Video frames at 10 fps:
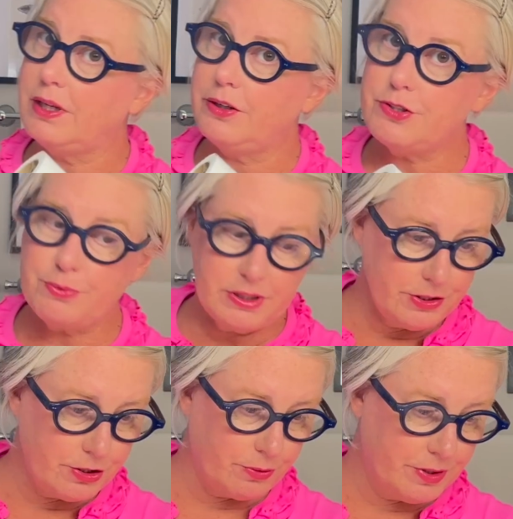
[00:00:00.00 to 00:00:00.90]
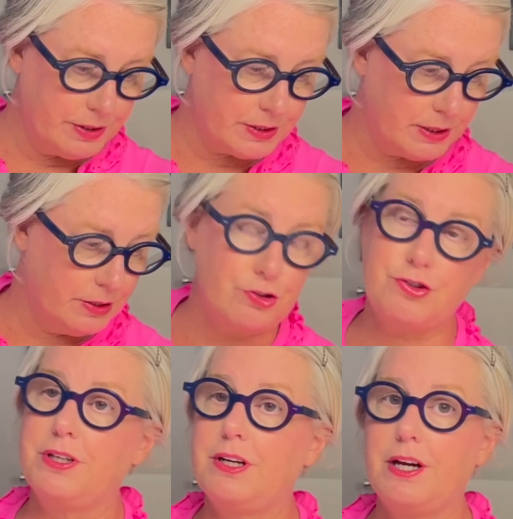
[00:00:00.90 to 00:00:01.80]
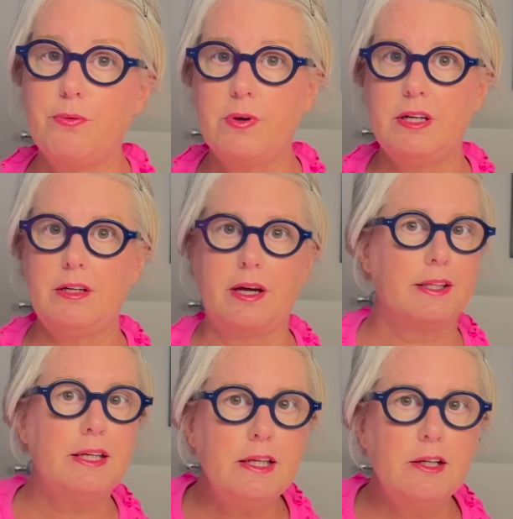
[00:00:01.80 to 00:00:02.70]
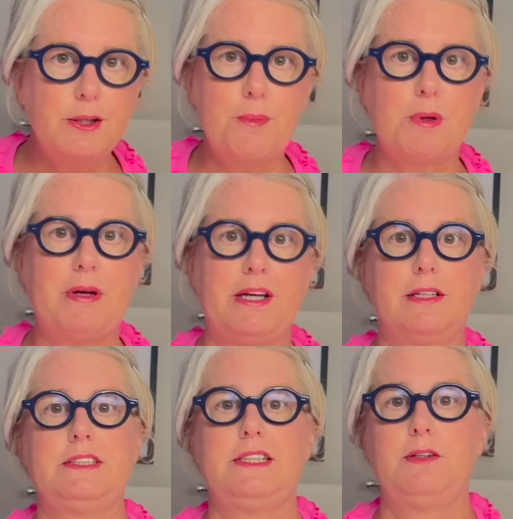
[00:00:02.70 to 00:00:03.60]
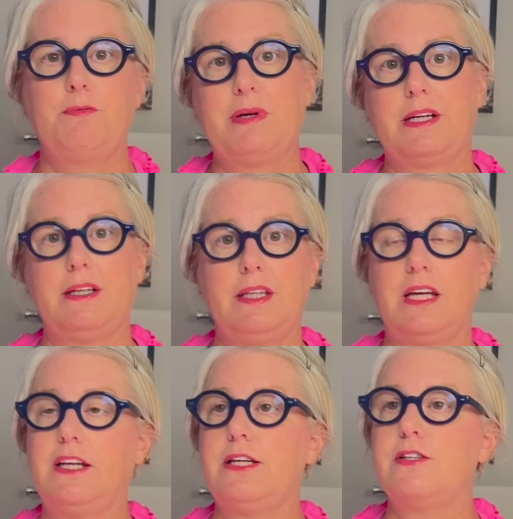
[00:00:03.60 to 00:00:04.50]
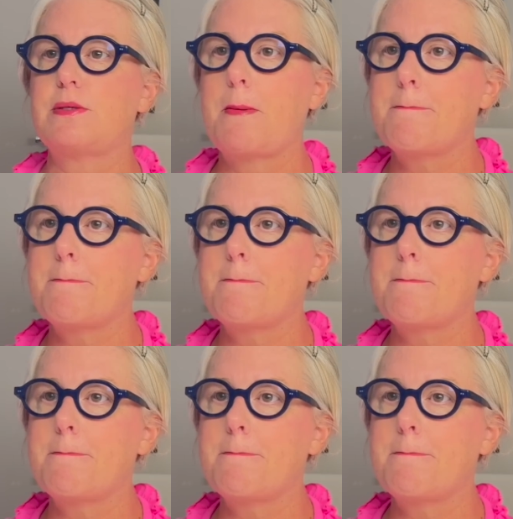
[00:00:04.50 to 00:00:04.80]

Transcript: here's what I do. This is a trick I read, I think in Glamour magazine back in the 80s.